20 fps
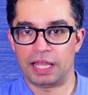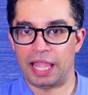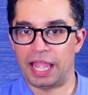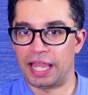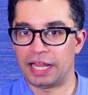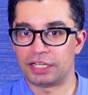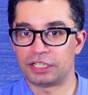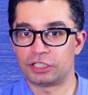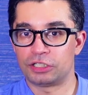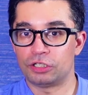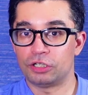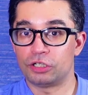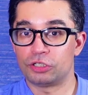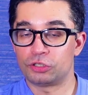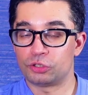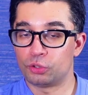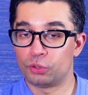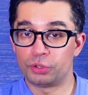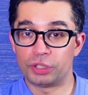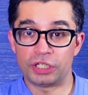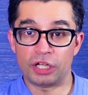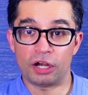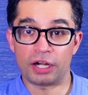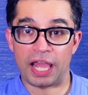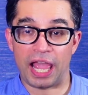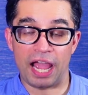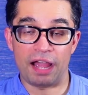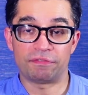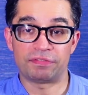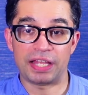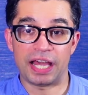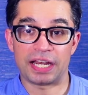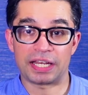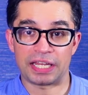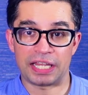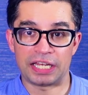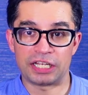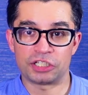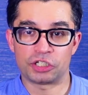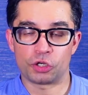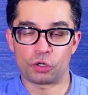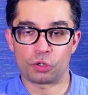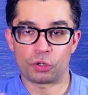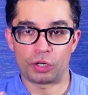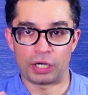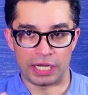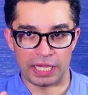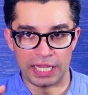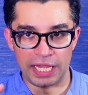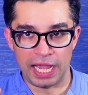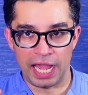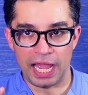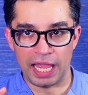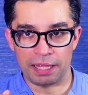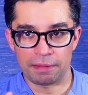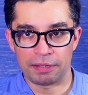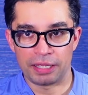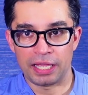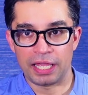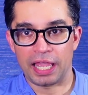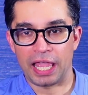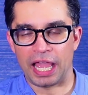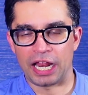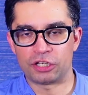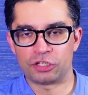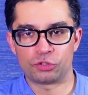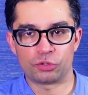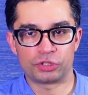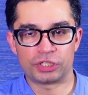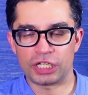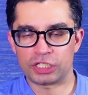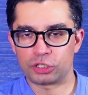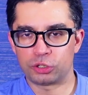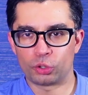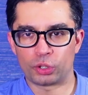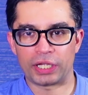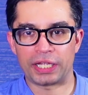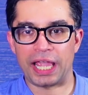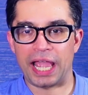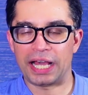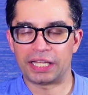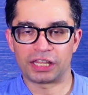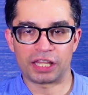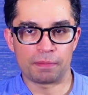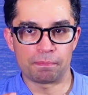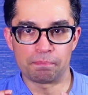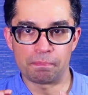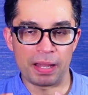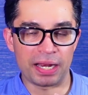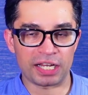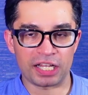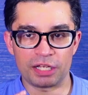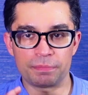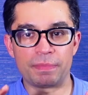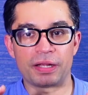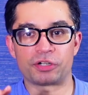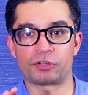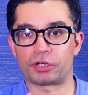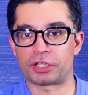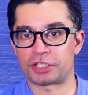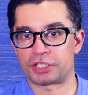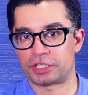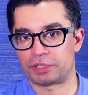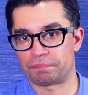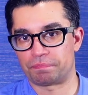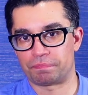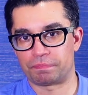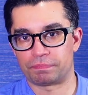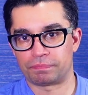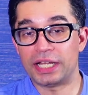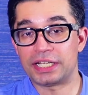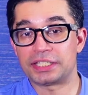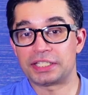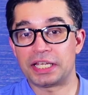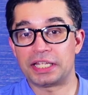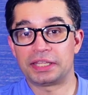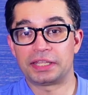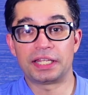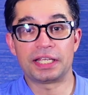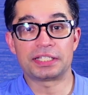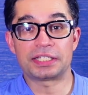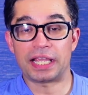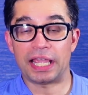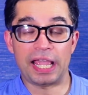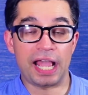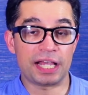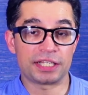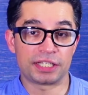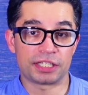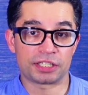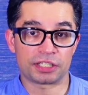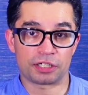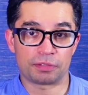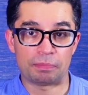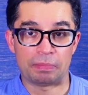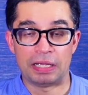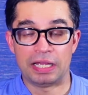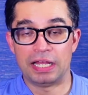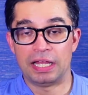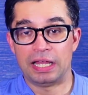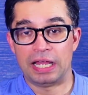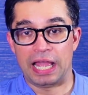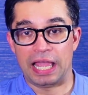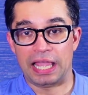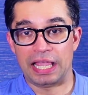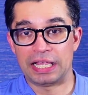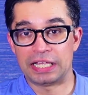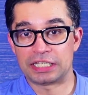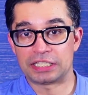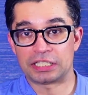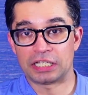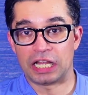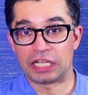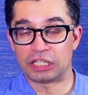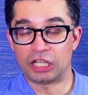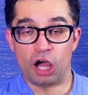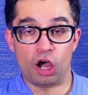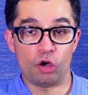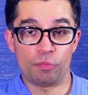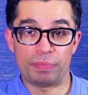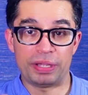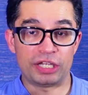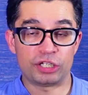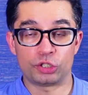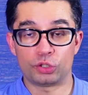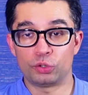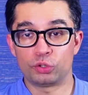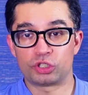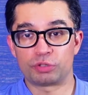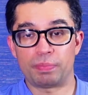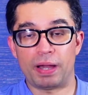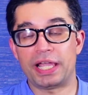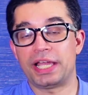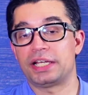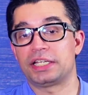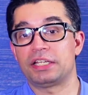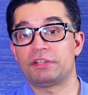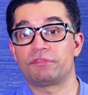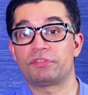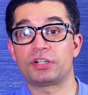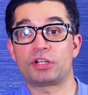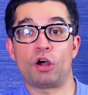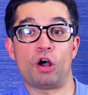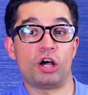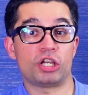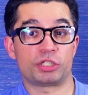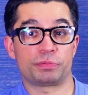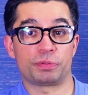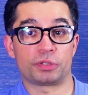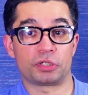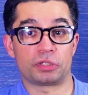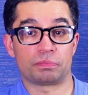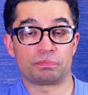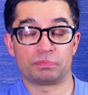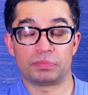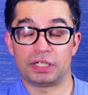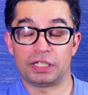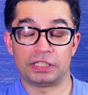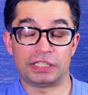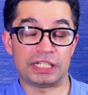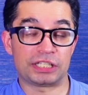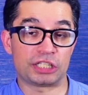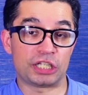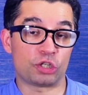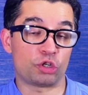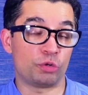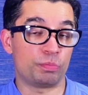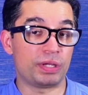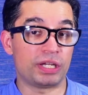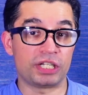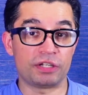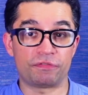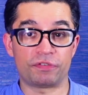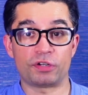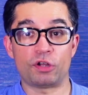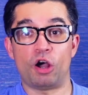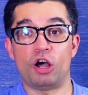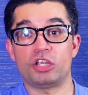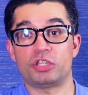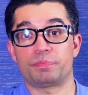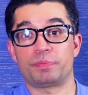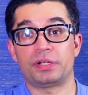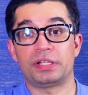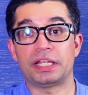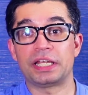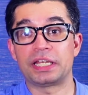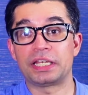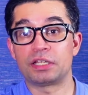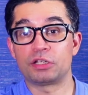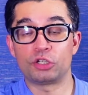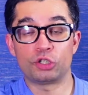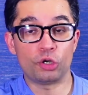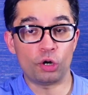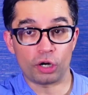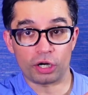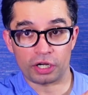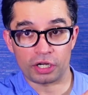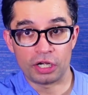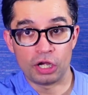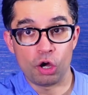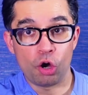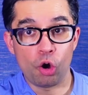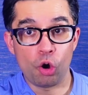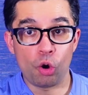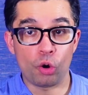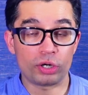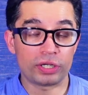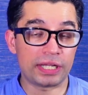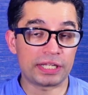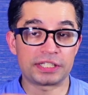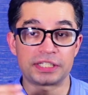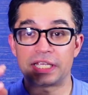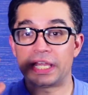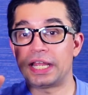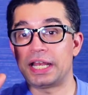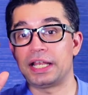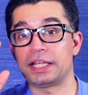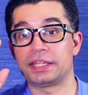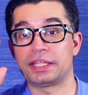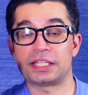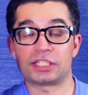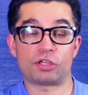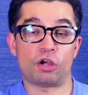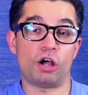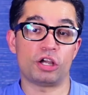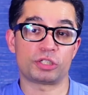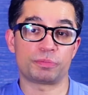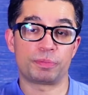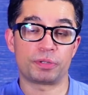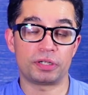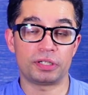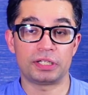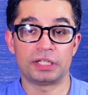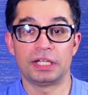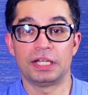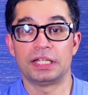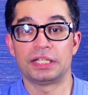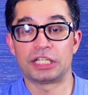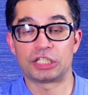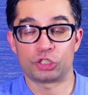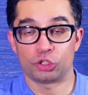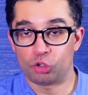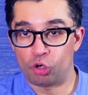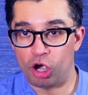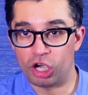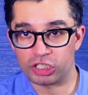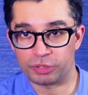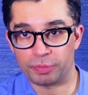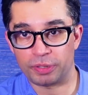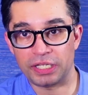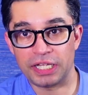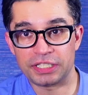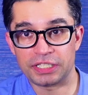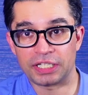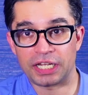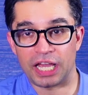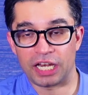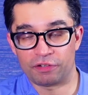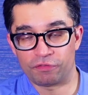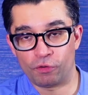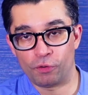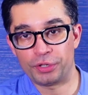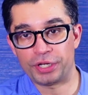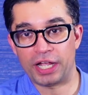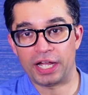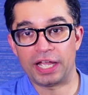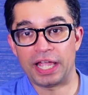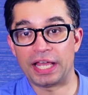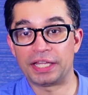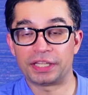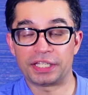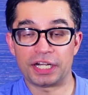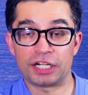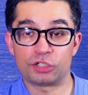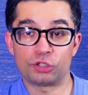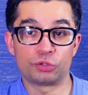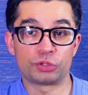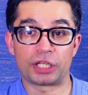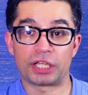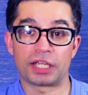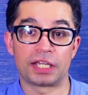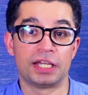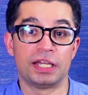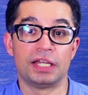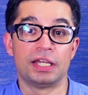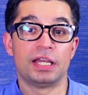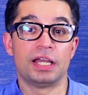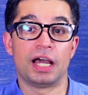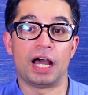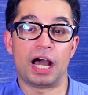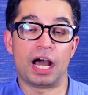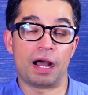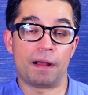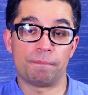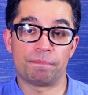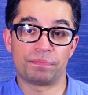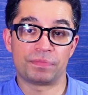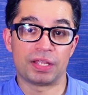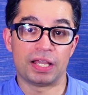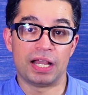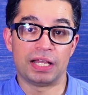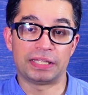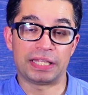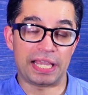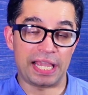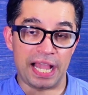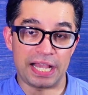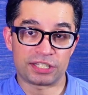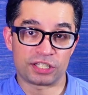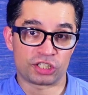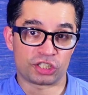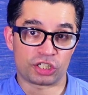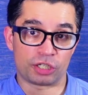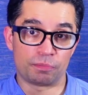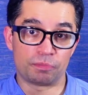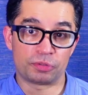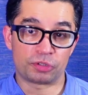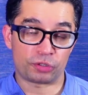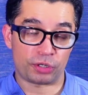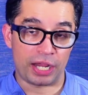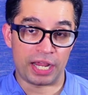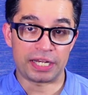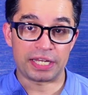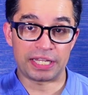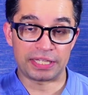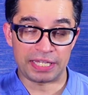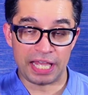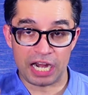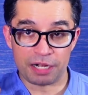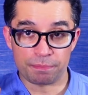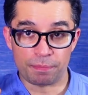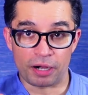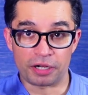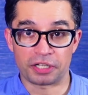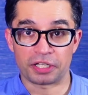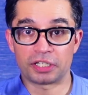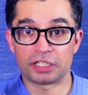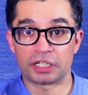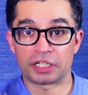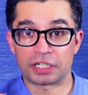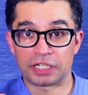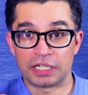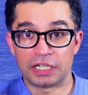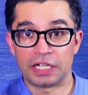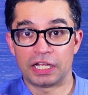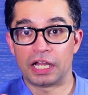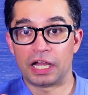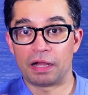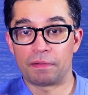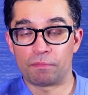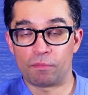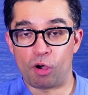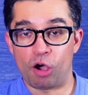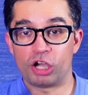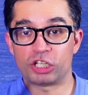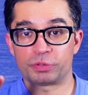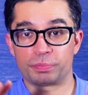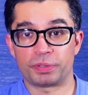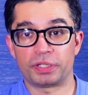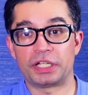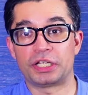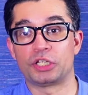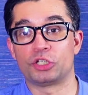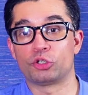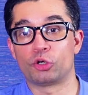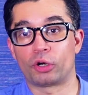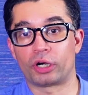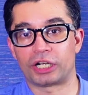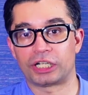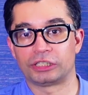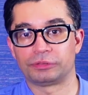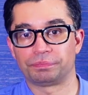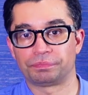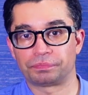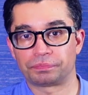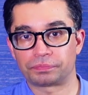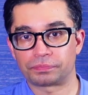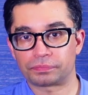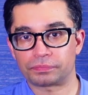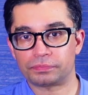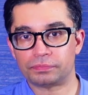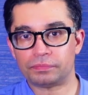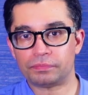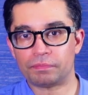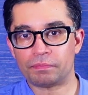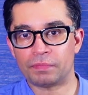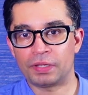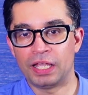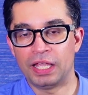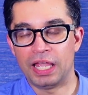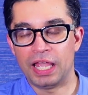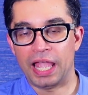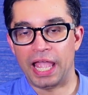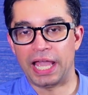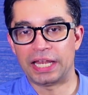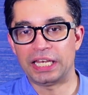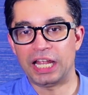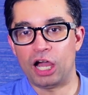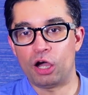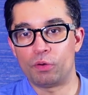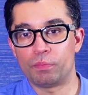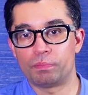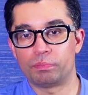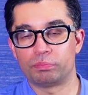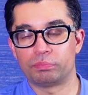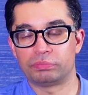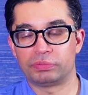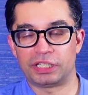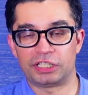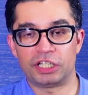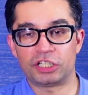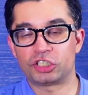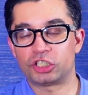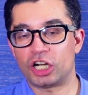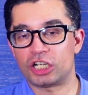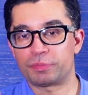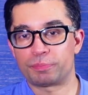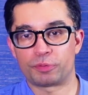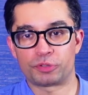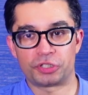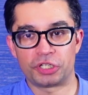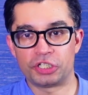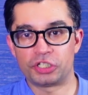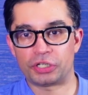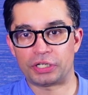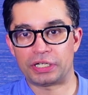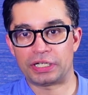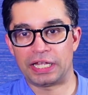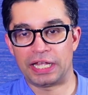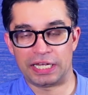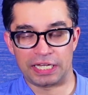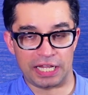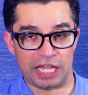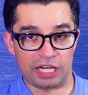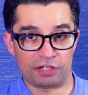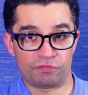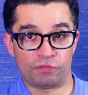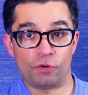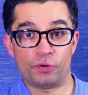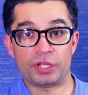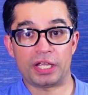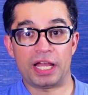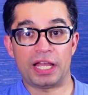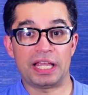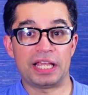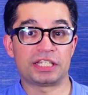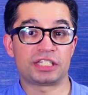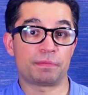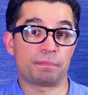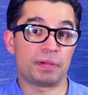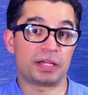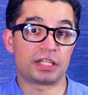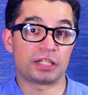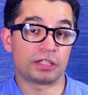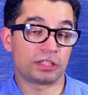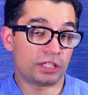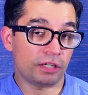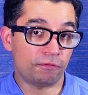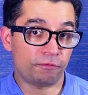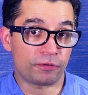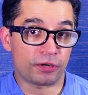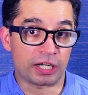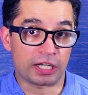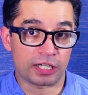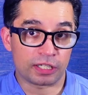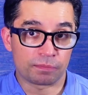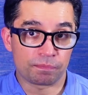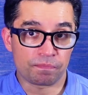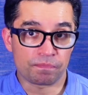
And you do not have that in your AI, and you're just looking at the medical metrics. Let's say this AI system is now being used by a different hospital. Let's say it could be a different hospital in New York, or let's say this new hospital is in California, and they're using the AI system trained in that particular hospital in New York. And now the discharge procedure in California is a bit different.